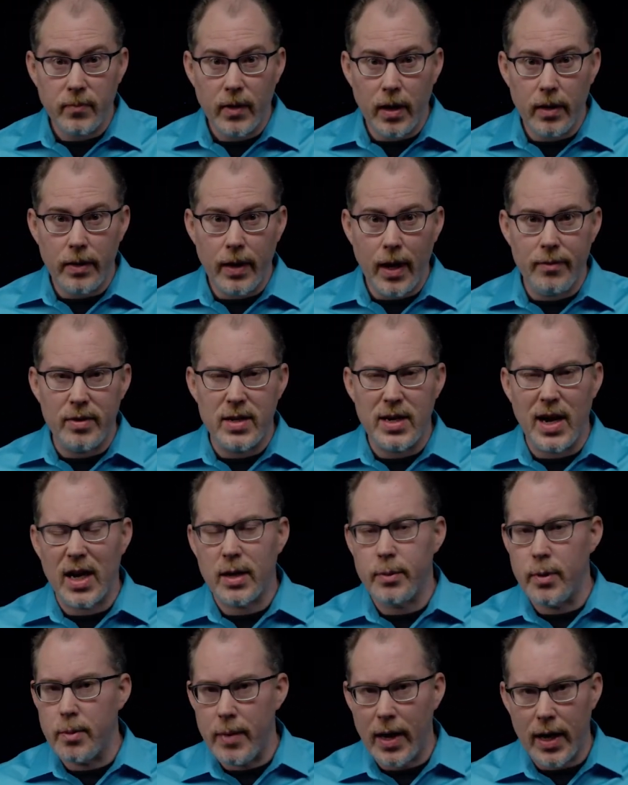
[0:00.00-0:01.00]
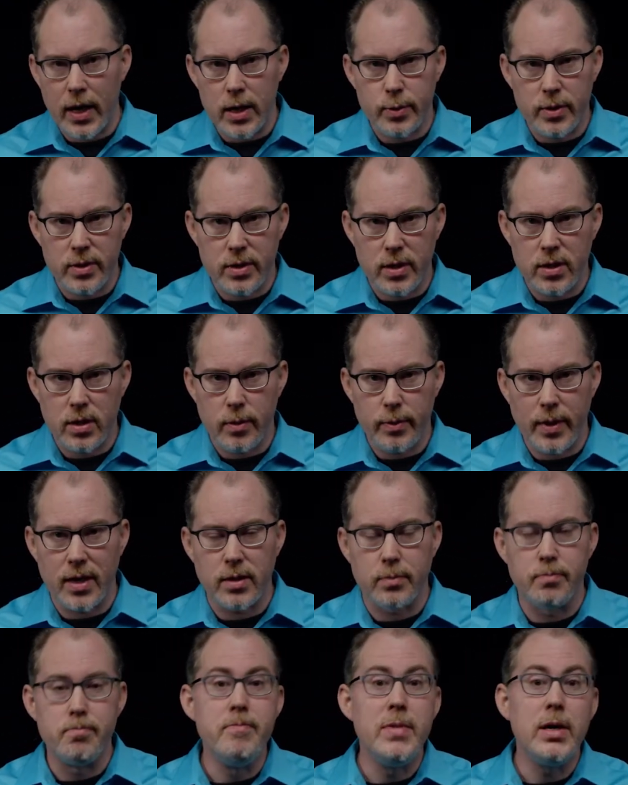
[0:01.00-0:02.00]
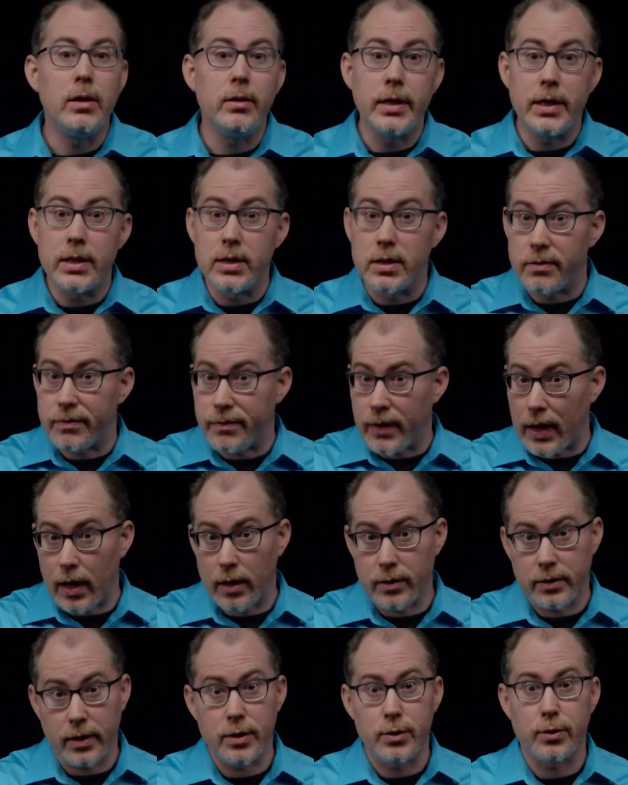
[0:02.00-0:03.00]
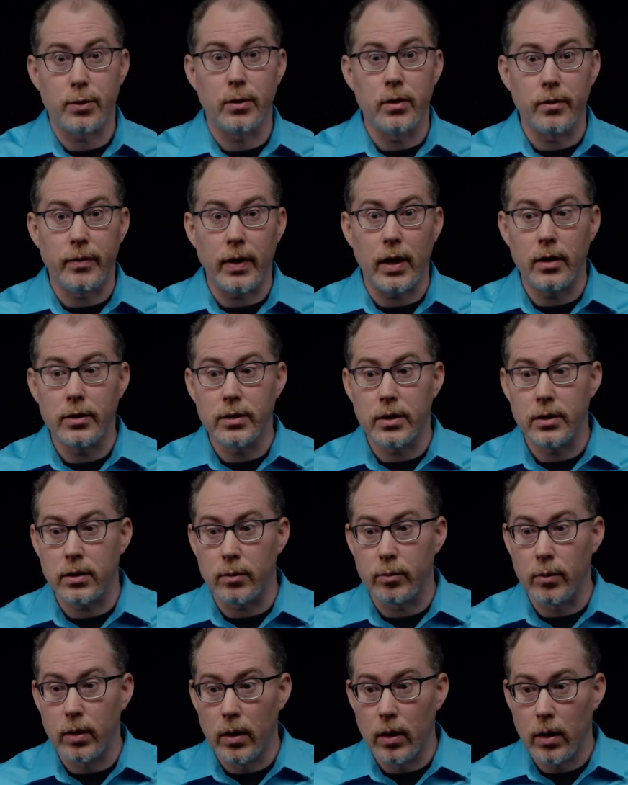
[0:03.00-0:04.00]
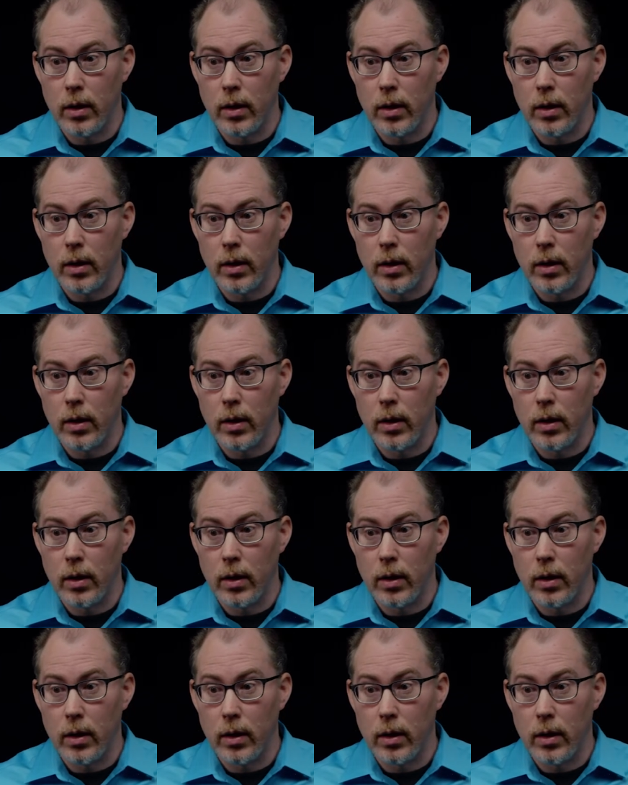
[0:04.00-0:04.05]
and they have a document management system that has millions of files that get stored in the file system.